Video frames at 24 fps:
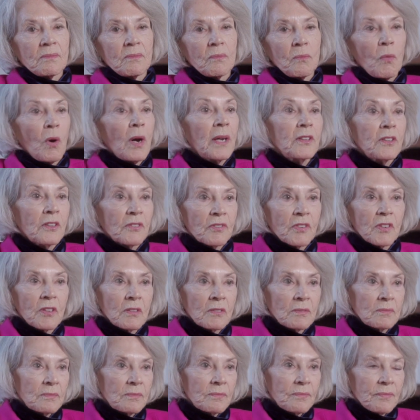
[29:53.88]
wonderful.
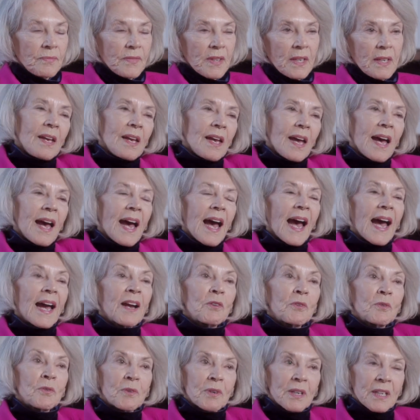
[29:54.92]
I
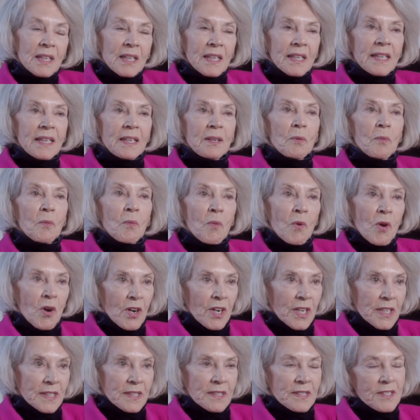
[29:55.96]
really
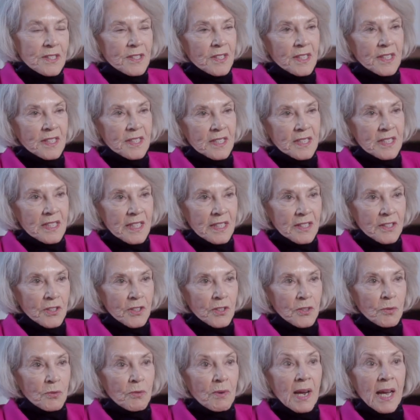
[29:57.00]
want to
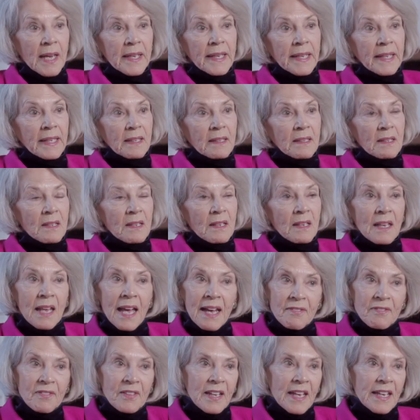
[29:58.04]
continue writing
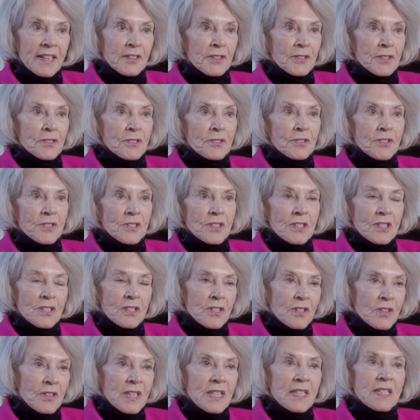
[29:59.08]
love letters
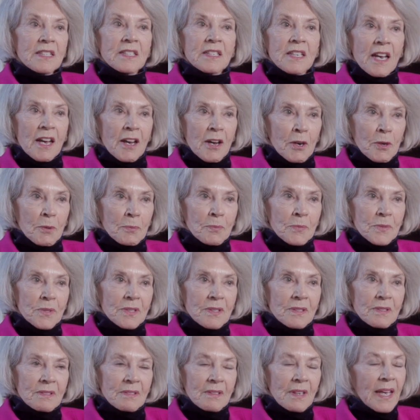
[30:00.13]
to these
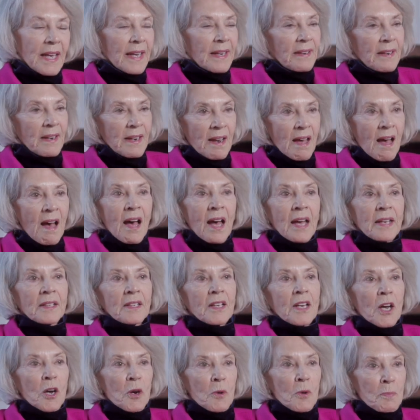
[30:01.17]
homes and not
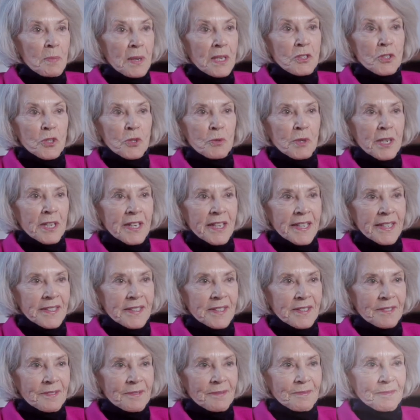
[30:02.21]

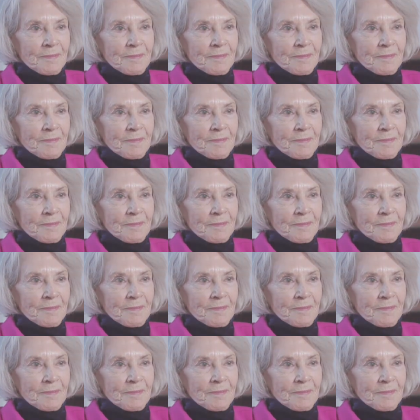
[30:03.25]
obituaries.